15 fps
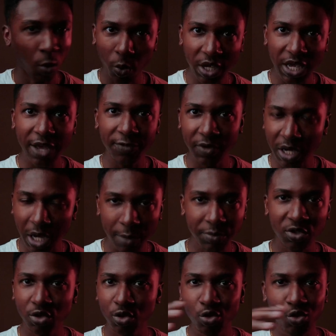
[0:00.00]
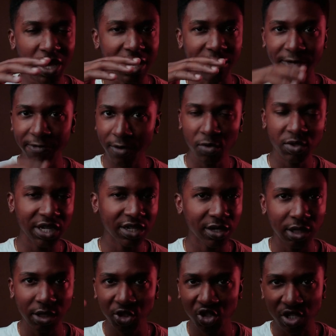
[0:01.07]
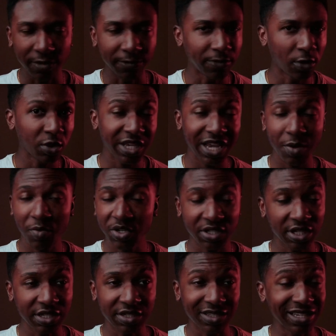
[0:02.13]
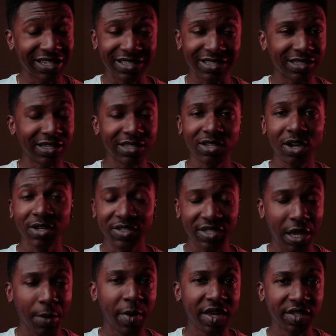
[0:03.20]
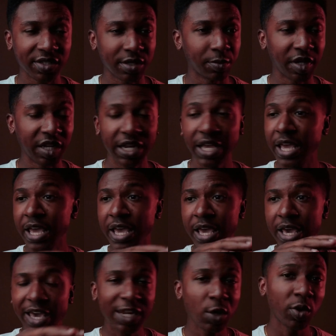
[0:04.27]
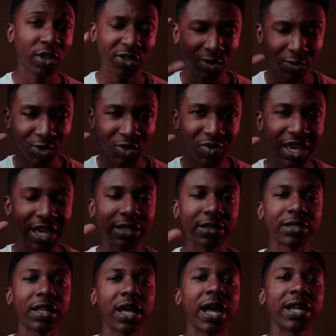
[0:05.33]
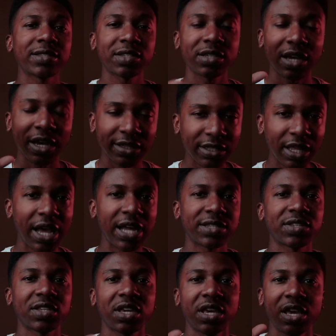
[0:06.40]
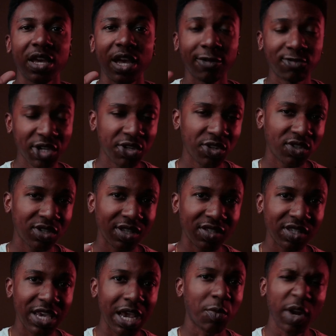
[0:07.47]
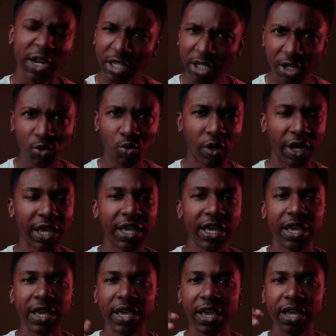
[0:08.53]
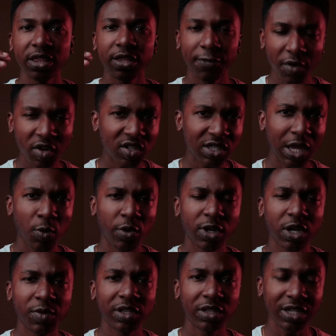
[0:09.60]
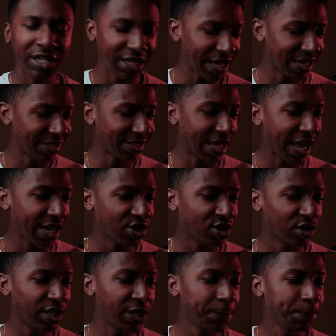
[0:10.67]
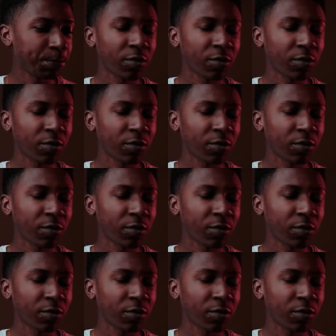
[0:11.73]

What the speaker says: we have come to in phone technology and phone cameras is it's honestly amazing. But anyway, there's going to be a lot of changes to this camera in a good way. And the first thing that we're going to be looking at is actually